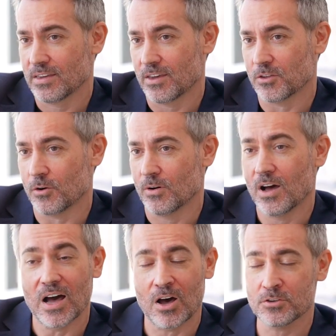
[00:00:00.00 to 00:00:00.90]
You know,
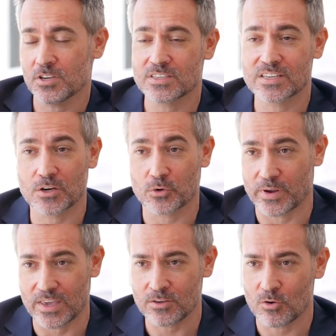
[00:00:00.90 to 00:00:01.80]
also it's a
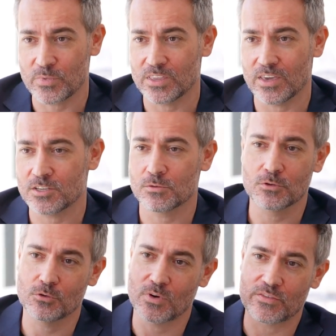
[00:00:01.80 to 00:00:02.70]
great combination
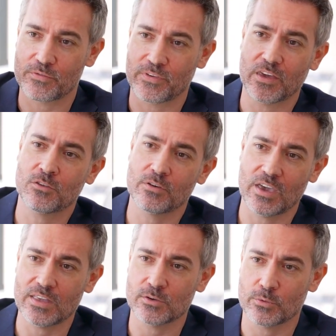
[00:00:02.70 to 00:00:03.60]
to do everything
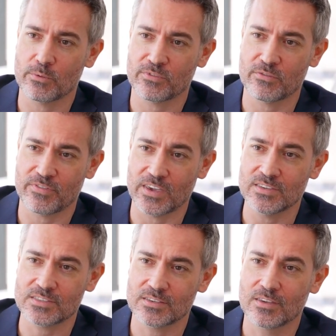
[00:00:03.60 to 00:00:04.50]
together with the
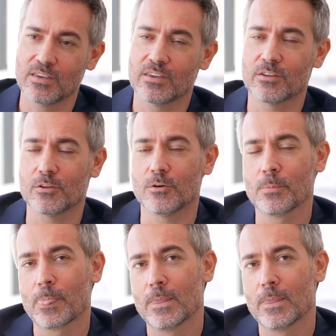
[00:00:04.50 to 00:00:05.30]
face. You know,